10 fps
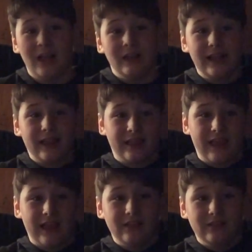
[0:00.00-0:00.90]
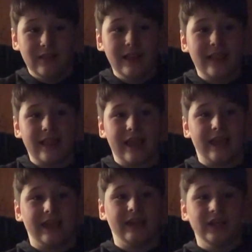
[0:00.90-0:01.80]
Let's say
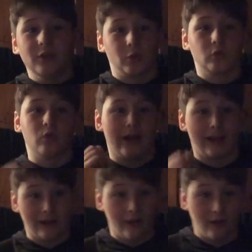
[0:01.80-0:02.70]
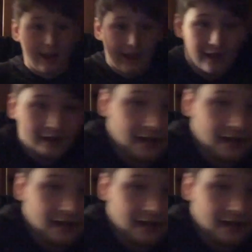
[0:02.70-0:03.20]
you're running, okay?